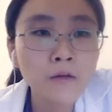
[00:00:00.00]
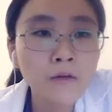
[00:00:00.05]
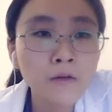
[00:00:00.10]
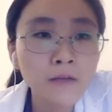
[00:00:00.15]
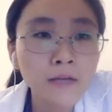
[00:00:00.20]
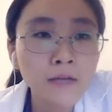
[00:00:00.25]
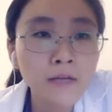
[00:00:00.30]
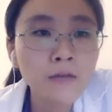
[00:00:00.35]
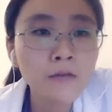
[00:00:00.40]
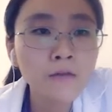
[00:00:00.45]

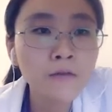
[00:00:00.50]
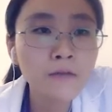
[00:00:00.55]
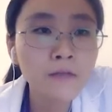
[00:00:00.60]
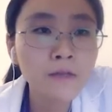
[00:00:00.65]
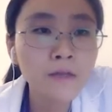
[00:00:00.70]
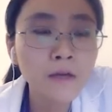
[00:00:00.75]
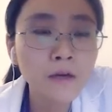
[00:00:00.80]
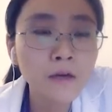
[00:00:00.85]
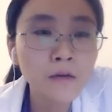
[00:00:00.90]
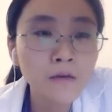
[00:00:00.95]
length of
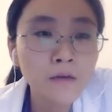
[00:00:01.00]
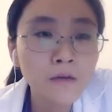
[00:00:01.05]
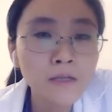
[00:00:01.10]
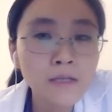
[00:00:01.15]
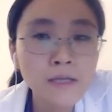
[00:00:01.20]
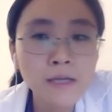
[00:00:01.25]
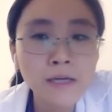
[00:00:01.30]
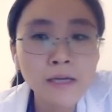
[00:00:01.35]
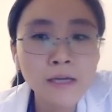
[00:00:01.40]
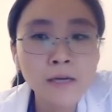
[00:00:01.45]
the
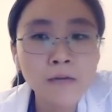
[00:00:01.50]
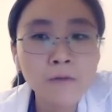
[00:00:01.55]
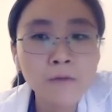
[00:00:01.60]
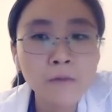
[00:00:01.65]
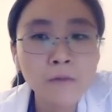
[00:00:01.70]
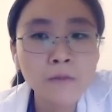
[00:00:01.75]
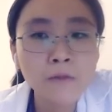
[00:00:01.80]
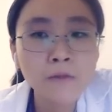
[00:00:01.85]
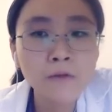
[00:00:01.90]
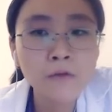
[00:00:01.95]
DNA
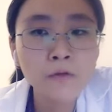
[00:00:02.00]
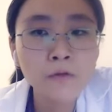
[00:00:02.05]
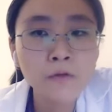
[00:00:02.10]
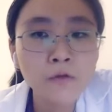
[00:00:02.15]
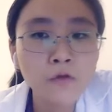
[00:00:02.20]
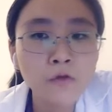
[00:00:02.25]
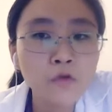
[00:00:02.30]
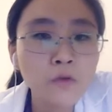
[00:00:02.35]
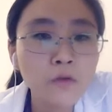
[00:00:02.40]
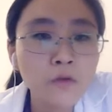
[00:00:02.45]
from 0
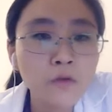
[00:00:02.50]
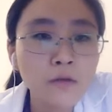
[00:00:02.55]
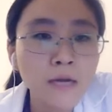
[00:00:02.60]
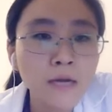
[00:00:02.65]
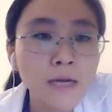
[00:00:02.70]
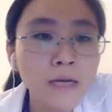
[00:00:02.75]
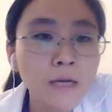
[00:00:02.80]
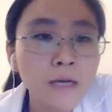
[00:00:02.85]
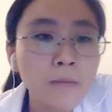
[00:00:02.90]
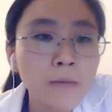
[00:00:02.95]
to
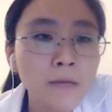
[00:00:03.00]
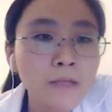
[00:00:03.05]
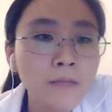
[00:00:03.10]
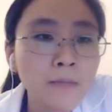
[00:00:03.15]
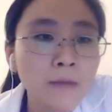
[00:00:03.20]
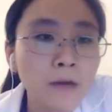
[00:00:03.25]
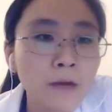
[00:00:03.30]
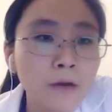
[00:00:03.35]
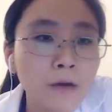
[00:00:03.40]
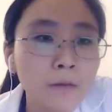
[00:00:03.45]
280 base
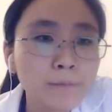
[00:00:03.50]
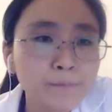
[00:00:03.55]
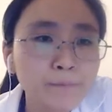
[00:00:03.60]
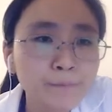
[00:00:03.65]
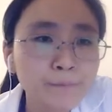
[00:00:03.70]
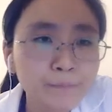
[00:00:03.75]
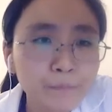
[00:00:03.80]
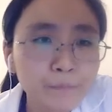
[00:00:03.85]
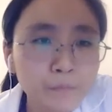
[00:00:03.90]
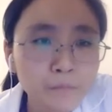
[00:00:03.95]
pair
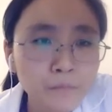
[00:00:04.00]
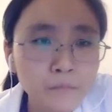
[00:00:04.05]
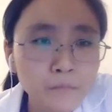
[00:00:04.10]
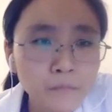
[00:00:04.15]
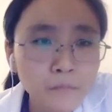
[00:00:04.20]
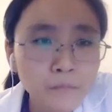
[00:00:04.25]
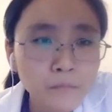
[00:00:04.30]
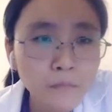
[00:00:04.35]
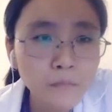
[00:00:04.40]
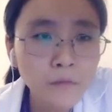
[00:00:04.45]

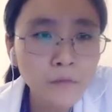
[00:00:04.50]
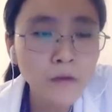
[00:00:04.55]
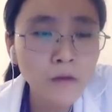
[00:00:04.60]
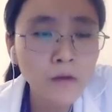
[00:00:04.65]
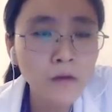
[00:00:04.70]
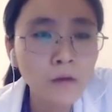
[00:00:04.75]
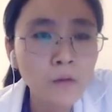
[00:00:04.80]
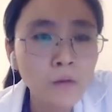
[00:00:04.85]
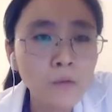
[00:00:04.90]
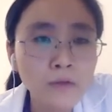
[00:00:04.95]

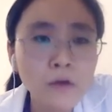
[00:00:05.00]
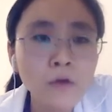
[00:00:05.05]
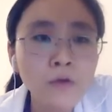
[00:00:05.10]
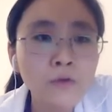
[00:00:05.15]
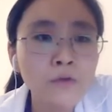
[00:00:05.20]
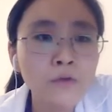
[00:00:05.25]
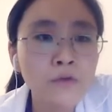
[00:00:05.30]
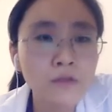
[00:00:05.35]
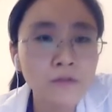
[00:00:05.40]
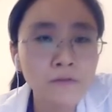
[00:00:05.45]
was
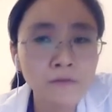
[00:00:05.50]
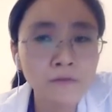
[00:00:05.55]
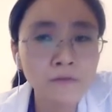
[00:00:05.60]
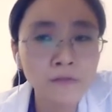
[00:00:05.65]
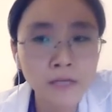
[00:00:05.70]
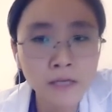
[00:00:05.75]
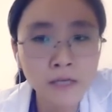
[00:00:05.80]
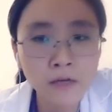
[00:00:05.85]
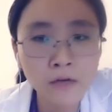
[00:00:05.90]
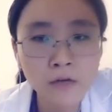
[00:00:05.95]
also
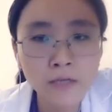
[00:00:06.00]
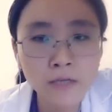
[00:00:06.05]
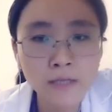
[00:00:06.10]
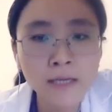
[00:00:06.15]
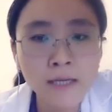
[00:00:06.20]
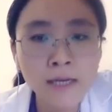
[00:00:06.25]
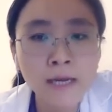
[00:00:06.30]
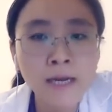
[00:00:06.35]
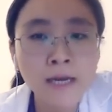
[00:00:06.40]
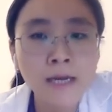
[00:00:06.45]
significantly
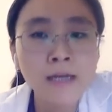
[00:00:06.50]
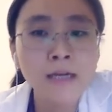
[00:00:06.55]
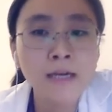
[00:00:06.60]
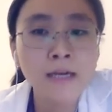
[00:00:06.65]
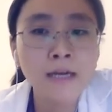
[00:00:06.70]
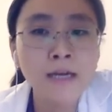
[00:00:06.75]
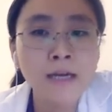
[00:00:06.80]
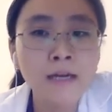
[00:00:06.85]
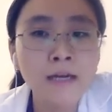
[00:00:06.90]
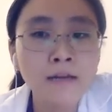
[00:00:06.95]
increased,
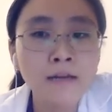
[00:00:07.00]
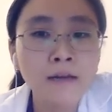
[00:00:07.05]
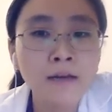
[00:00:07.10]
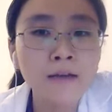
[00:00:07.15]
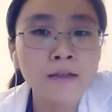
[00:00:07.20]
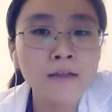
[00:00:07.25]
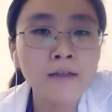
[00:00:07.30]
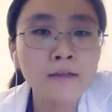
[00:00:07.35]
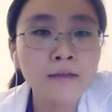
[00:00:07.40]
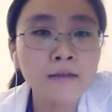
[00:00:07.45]
indicating
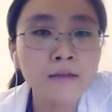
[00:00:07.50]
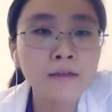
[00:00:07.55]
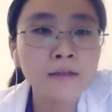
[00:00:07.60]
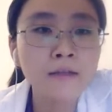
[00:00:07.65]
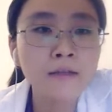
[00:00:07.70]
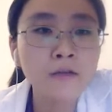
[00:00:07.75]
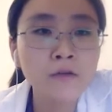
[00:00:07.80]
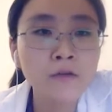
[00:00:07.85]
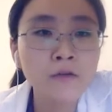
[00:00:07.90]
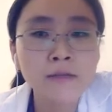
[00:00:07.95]
that this
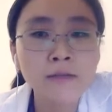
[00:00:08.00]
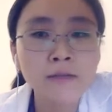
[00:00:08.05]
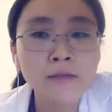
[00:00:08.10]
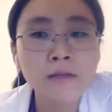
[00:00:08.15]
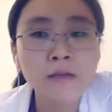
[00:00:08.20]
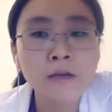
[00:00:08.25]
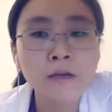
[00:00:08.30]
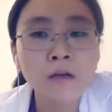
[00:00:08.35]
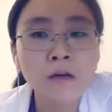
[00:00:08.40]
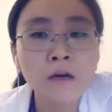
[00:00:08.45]

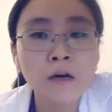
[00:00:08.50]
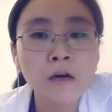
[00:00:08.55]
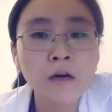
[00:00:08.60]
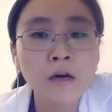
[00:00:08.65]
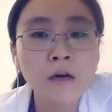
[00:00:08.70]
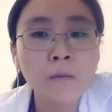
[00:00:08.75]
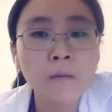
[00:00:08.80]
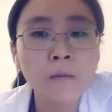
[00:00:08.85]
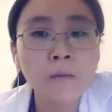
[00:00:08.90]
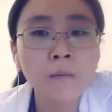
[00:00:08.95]
increases
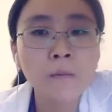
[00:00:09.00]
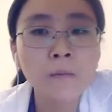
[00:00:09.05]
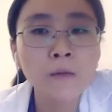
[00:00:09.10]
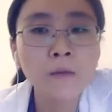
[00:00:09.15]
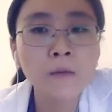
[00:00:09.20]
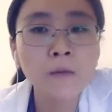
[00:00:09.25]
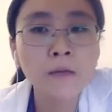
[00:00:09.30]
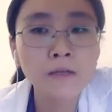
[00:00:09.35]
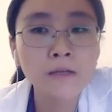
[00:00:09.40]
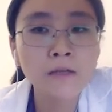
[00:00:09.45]

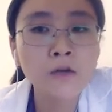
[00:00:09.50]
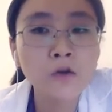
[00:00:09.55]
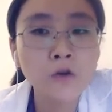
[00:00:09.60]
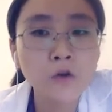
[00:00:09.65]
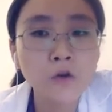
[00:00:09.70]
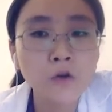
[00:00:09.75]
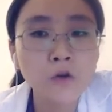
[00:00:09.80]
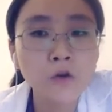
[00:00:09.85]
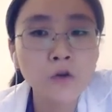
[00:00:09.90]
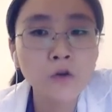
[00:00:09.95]
indeed good
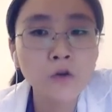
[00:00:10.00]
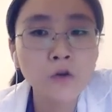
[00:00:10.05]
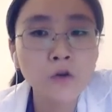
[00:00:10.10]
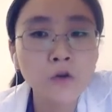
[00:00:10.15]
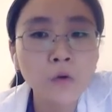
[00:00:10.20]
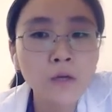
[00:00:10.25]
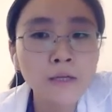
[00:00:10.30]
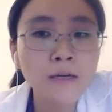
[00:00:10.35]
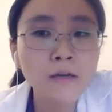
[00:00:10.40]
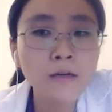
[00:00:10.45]

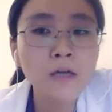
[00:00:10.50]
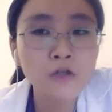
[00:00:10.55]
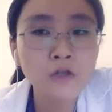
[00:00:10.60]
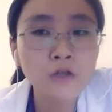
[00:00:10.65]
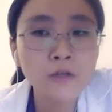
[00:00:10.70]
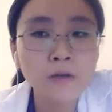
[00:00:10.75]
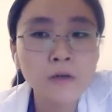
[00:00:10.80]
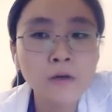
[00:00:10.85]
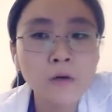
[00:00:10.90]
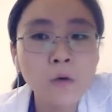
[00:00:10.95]
quality and
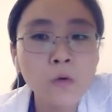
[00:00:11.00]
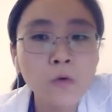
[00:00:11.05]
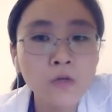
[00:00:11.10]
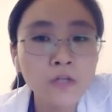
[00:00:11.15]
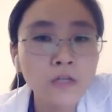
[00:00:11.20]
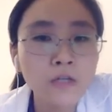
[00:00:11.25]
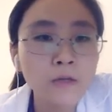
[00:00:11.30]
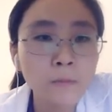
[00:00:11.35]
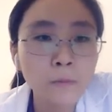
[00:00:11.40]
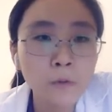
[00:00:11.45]
not just a
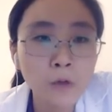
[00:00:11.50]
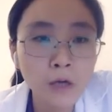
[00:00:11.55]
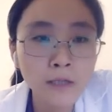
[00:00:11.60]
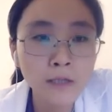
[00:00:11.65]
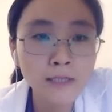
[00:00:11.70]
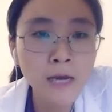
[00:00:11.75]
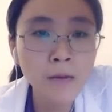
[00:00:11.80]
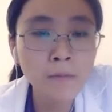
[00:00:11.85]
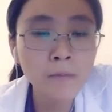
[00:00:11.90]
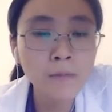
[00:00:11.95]
whole
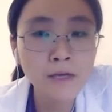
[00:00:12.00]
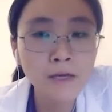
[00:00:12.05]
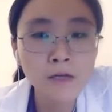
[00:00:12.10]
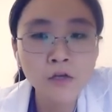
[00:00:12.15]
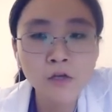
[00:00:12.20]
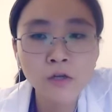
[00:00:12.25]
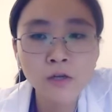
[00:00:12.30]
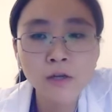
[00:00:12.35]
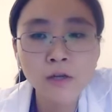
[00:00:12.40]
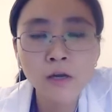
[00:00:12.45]
genome
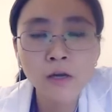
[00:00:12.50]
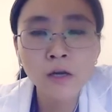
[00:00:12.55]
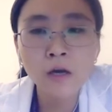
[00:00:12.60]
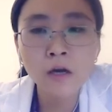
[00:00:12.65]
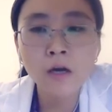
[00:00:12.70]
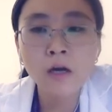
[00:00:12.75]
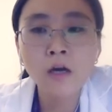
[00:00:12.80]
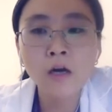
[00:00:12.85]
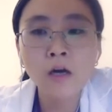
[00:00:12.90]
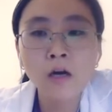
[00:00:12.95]
contamination
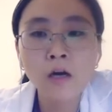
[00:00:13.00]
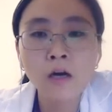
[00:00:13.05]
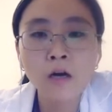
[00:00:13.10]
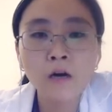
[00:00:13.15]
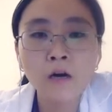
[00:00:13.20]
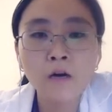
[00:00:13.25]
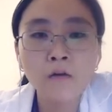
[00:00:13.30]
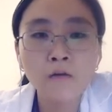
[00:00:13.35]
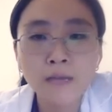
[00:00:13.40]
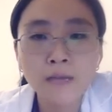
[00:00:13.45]

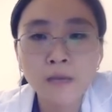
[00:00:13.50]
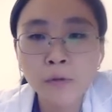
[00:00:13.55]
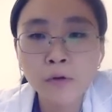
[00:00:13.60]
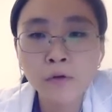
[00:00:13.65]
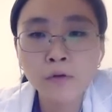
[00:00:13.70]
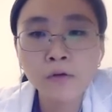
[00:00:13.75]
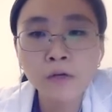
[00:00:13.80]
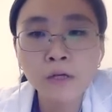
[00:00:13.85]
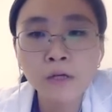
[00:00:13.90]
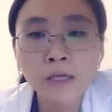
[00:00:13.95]
of the
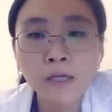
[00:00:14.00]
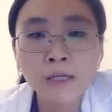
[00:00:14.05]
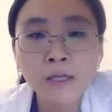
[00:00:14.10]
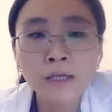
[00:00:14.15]
sample.